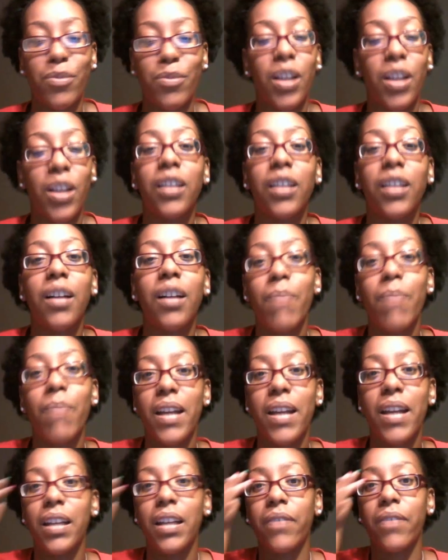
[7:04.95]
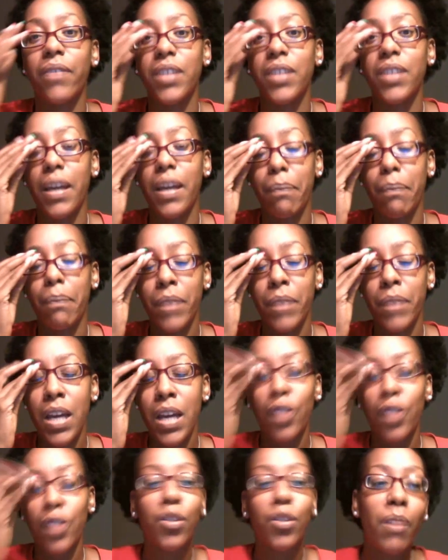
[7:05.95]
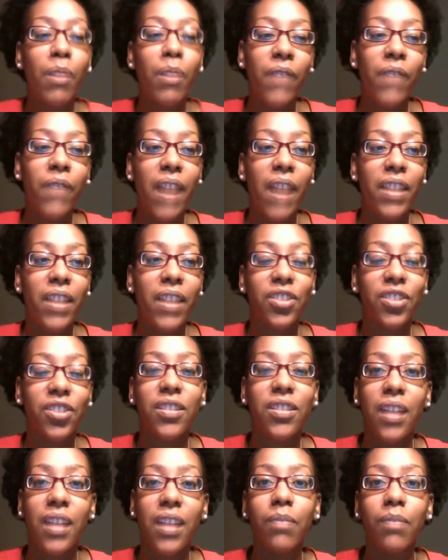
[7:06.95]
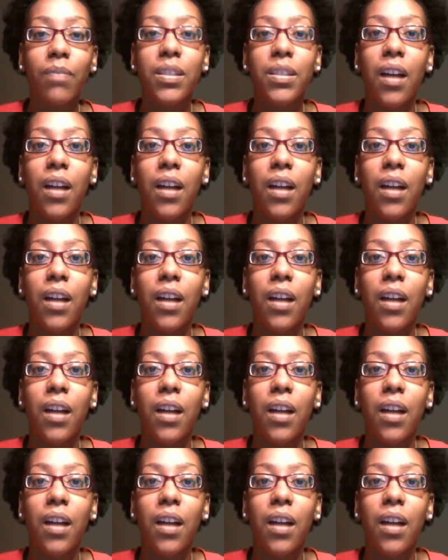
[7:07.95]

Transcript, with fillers: So I look up at it every day those are my five action steps.